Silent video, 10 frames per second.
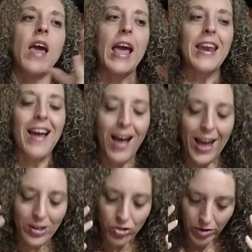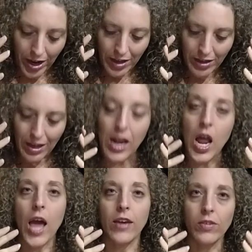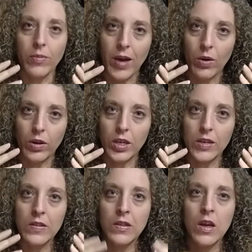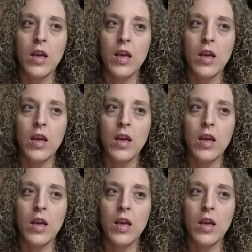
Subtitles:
And I shrink and I feel powerless.